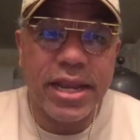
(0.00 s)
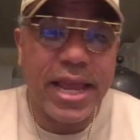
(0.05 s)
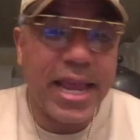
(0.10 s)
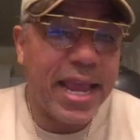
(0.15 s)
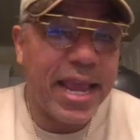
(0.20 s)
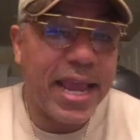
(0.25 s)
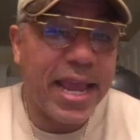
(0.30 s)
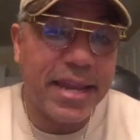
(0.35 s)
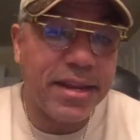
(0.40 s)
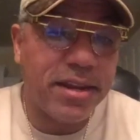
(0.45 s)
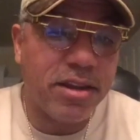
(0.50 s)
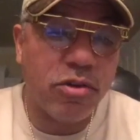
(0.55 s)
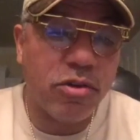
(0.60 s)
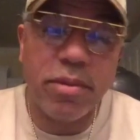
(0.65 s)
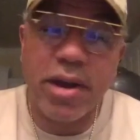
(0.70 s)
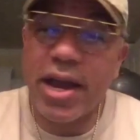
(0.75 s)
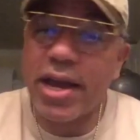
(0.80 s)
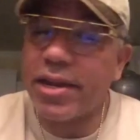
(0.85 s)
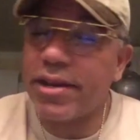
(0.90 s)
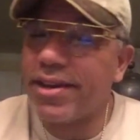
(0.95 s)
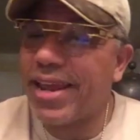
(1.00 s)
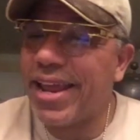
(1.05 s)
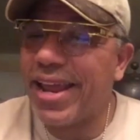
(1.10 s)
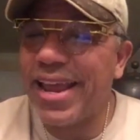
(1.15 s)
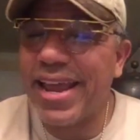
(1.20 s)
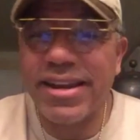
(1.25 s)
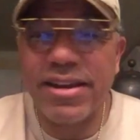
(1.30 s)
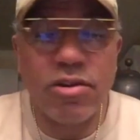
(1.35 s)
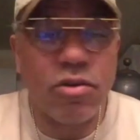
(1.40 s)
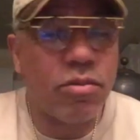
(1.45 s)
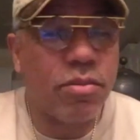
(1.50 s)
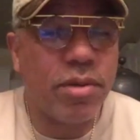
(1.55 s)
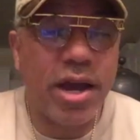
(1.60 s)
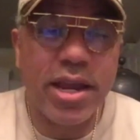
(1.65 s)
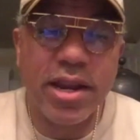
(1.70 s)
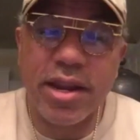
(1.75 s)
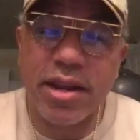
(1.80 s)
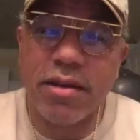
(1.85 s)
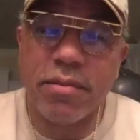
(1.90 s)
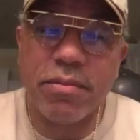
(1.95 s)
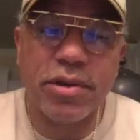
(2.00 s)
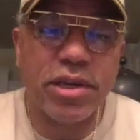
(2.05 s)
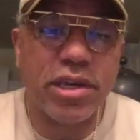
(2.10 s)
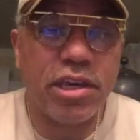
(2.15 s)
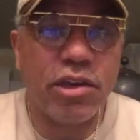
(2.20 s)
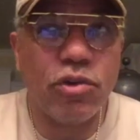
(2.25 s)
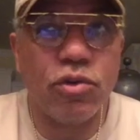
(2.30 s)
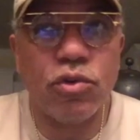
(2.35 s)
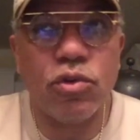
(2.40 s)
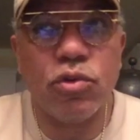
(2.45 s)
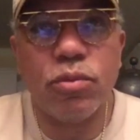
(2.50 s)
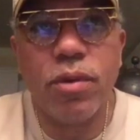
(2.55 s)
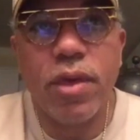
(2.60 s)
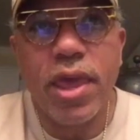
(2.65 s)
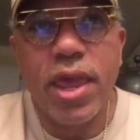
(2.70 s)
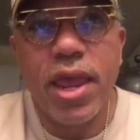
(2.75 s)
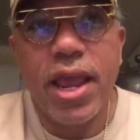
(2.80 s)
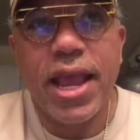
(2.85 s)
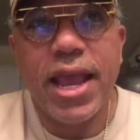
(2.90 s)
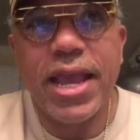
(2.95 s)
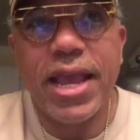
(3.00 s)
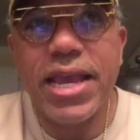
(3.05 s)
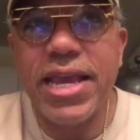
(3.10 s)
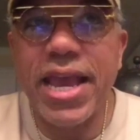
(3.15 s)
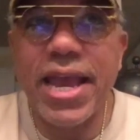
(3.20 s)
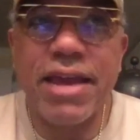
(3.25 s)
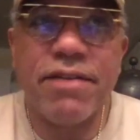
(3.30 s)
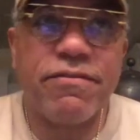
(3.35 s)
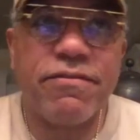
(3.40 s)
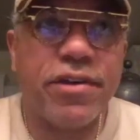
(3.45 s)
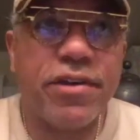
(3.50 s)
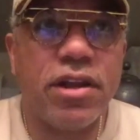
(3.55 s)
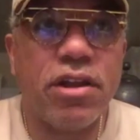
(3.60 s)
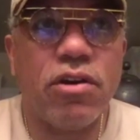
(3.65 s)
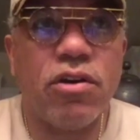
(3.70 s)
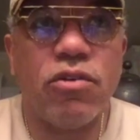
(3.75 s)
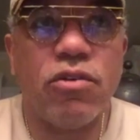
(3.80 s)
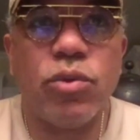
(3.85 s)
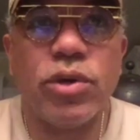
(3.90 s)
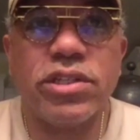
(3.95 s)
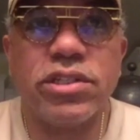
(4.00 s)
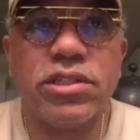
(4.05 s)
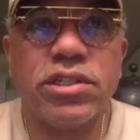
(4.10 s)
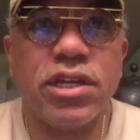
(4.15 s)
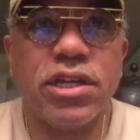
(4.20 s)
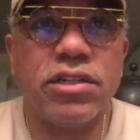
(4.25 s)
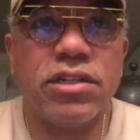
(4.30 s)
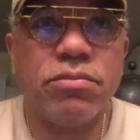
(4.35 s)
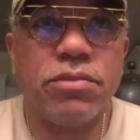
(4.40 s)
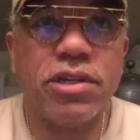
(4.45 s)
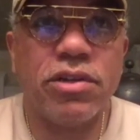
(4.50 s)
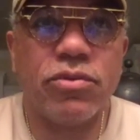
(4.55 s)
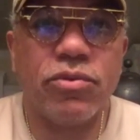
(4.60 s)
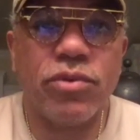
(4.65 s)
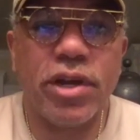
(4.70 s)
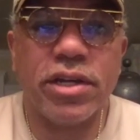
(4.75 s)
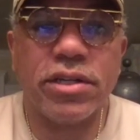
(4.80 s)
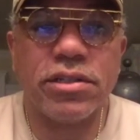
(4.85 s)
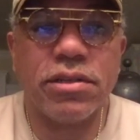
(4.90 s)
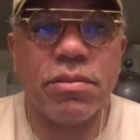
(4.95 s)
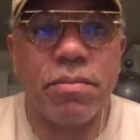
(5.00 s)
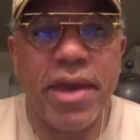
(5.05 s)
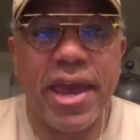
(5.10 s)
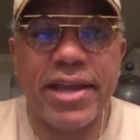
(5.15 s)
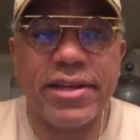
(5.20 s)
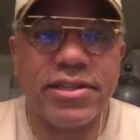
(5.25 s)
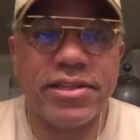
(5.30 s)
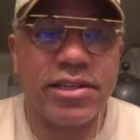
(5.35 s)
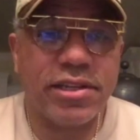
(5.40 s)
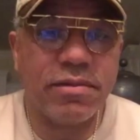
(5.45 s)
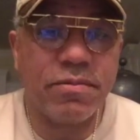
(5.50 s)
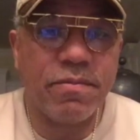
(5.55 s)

And nobody, they had nobody ever cubed. And he had fell off, wasn't selling many records at Mac 10.